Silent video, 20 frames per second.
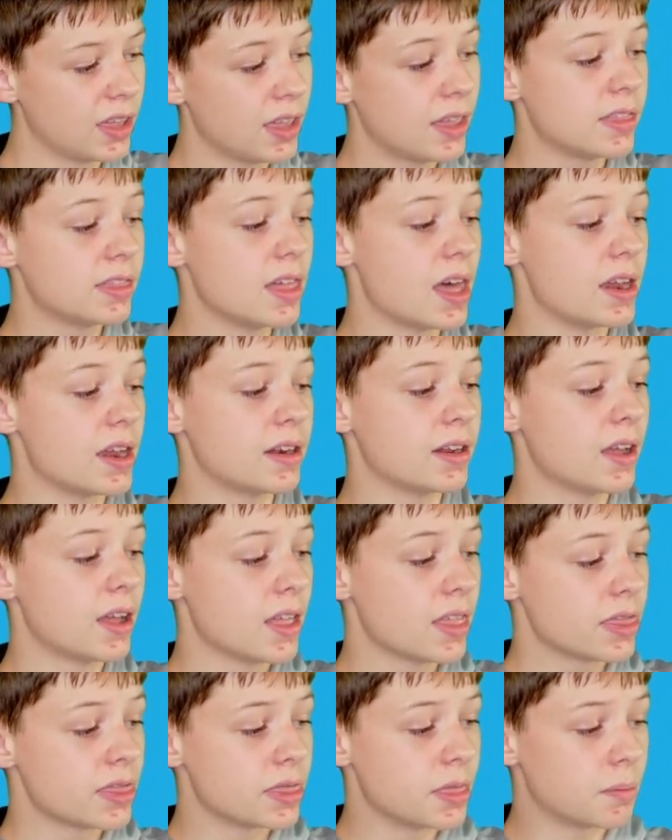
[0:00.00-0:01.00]
then
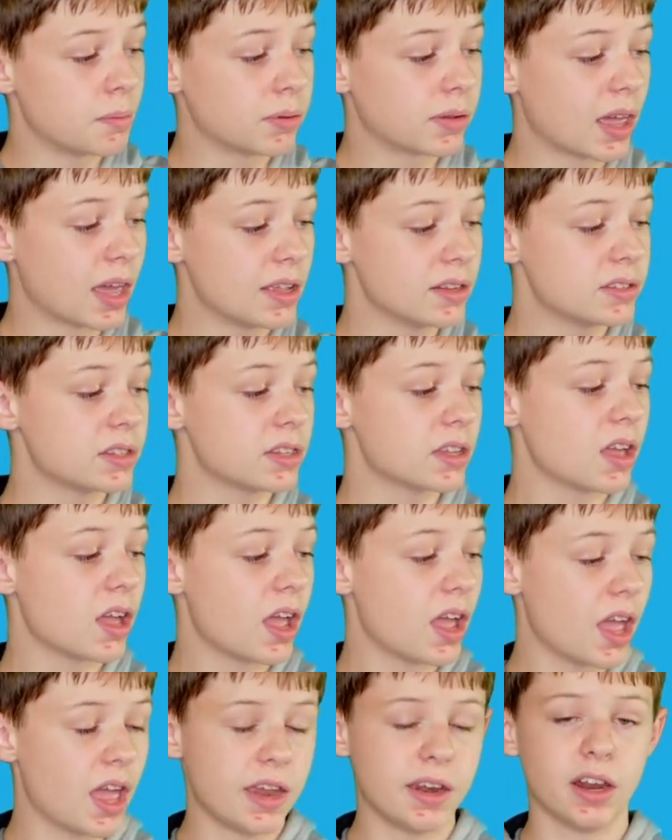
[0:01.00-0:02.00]
the plants
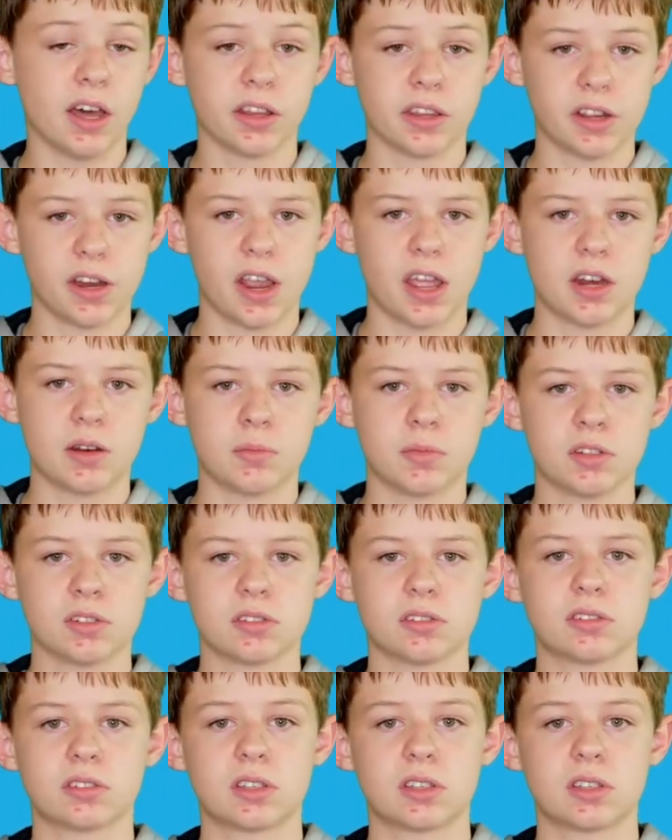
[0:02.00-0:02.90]
and other animals